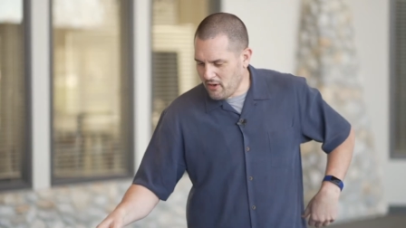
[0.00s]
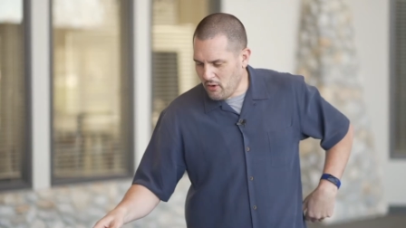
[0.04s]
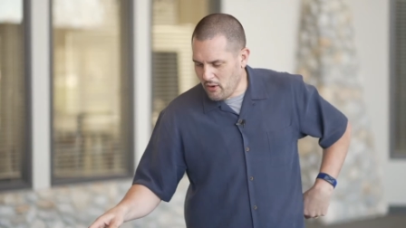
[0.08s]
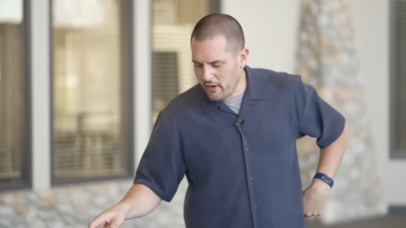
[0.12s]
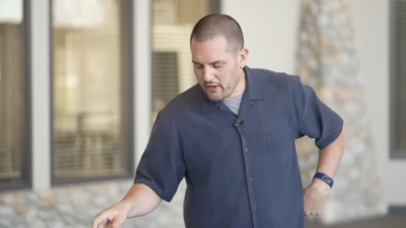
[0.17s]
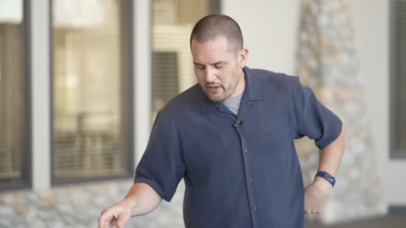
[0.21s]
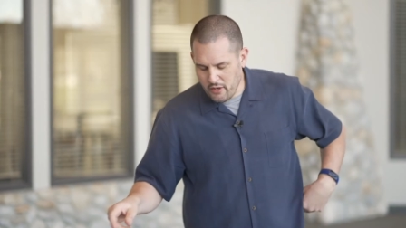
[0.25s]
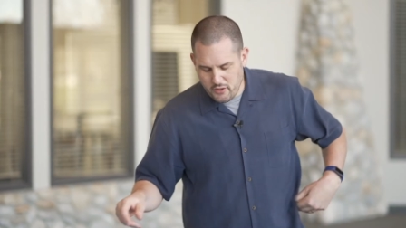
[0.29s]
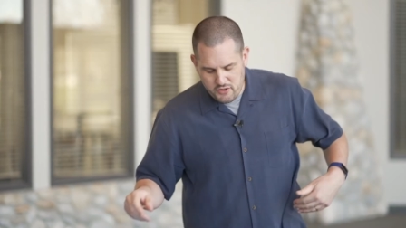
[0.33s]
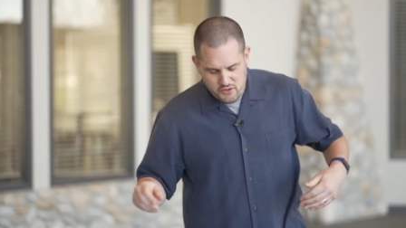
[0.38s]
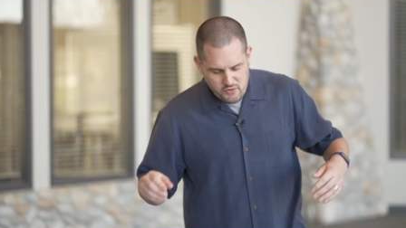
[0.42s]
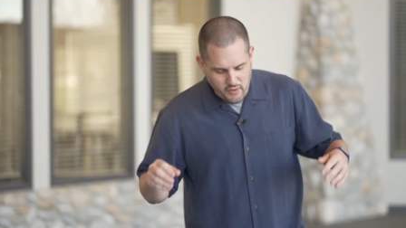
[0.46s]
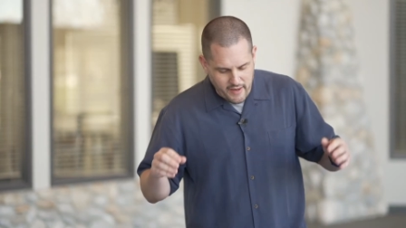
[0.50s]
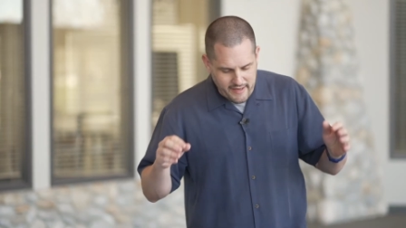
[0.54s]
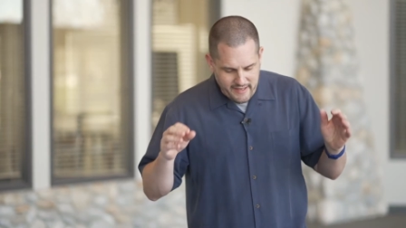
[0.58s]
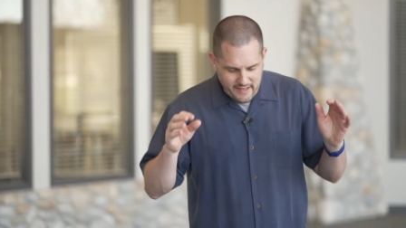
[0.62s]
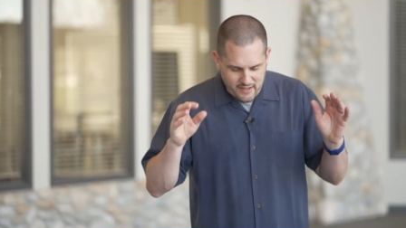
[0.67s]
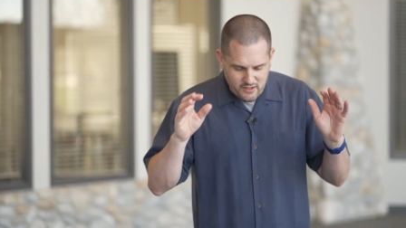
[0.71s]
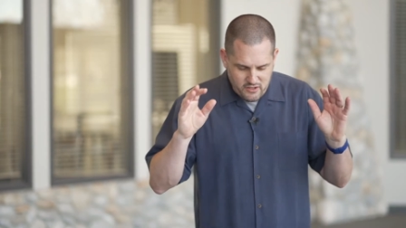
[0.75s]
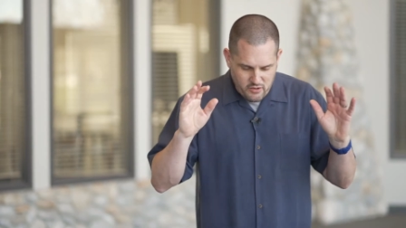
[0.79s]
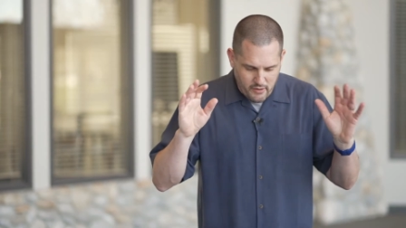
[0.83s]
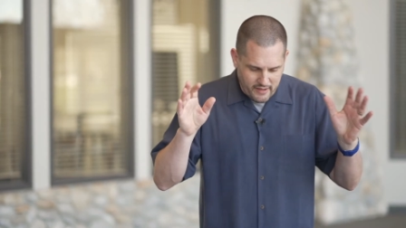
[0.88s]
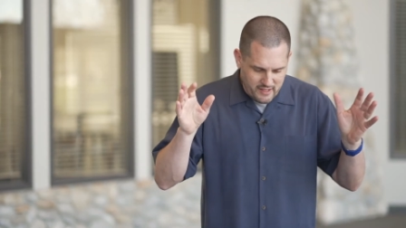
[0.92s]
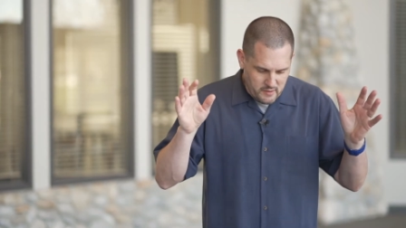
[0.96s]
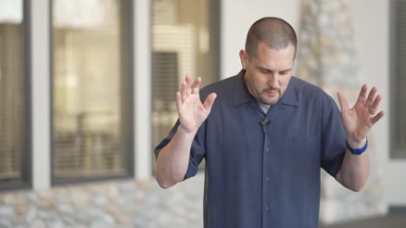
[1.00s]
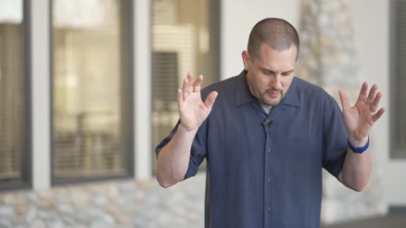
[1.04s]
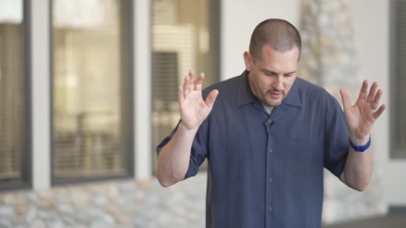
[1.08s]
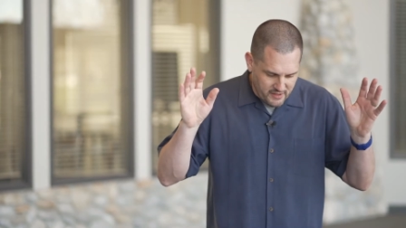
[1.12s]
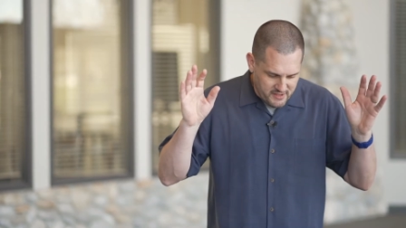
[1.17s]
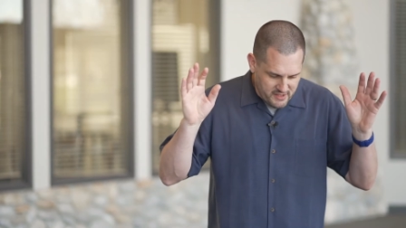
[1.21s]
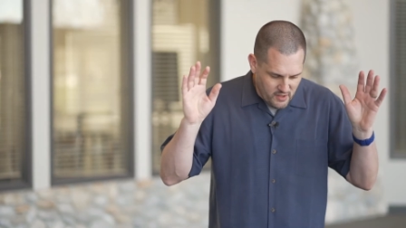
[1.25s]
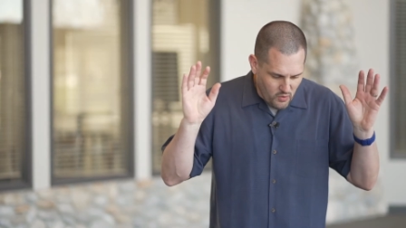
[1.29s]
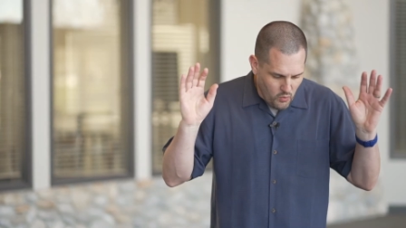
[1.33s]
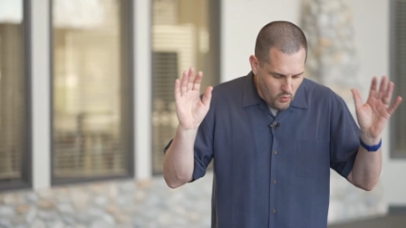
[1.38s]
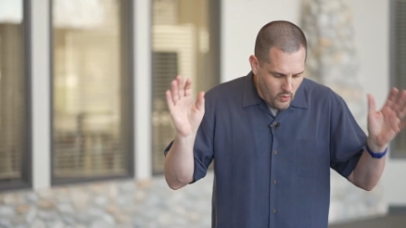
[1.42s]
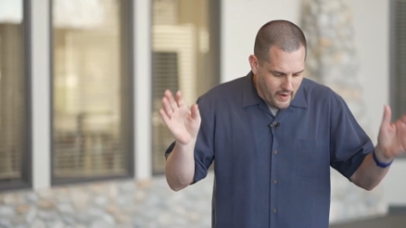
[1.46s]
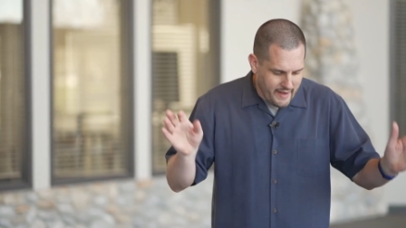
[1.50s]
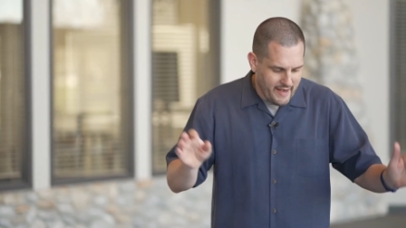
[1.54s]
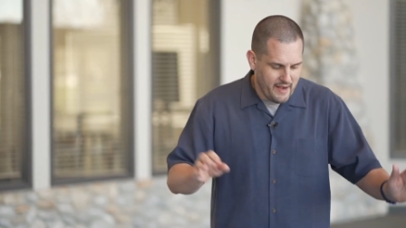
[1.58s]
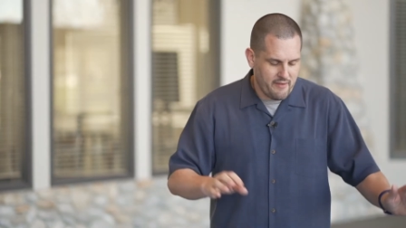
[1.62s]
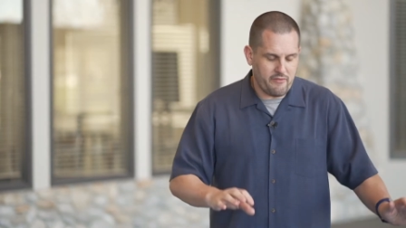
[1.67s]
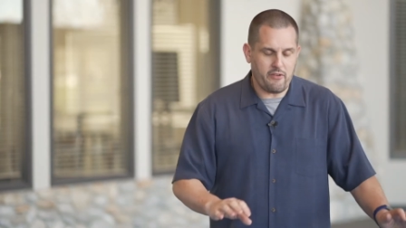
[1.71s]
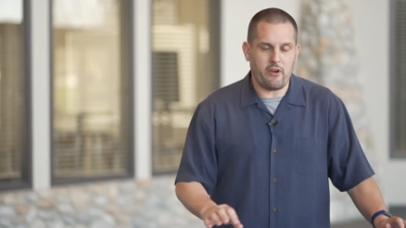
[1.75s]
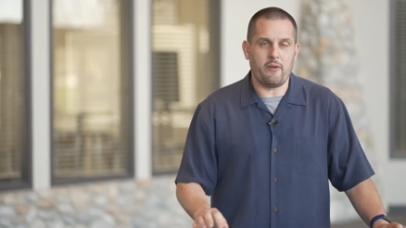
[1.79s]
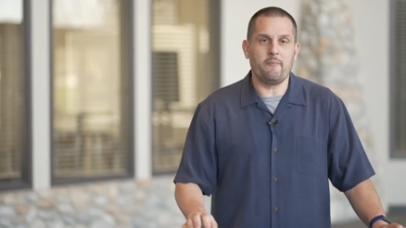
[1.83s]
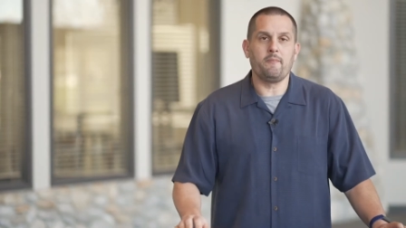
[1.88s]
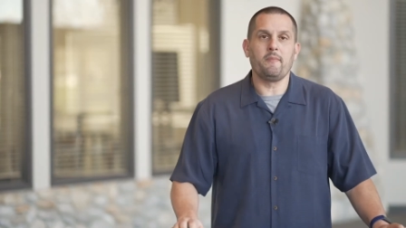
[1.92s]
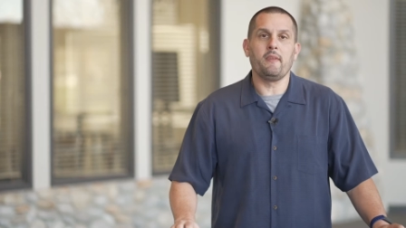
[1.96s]
or it goes right in a direct deposit,
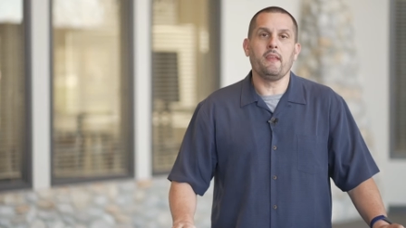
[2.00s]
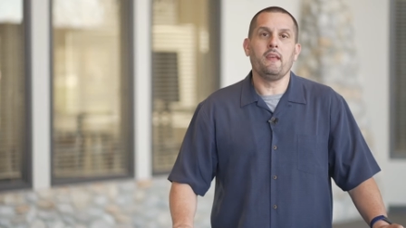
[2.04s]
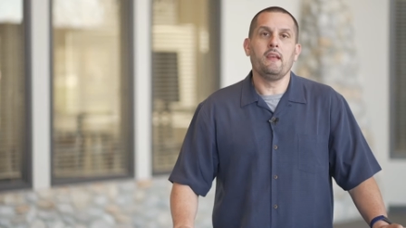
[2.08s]
whatever,